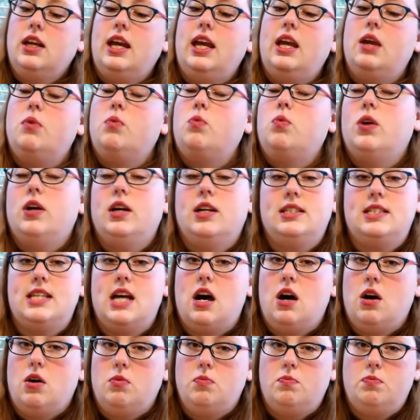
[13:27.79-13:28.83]
It works
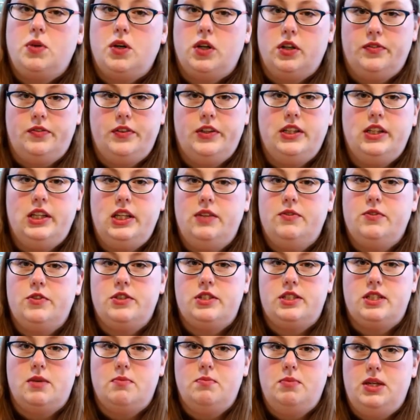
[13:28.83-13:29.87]
out perfectly for
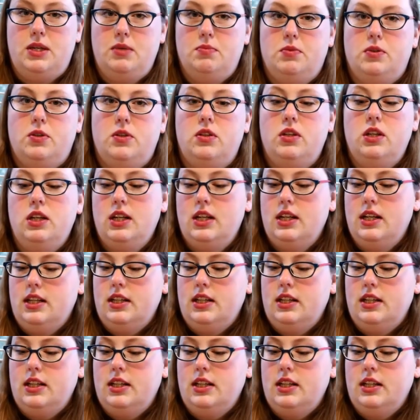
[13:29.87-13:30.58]
some people.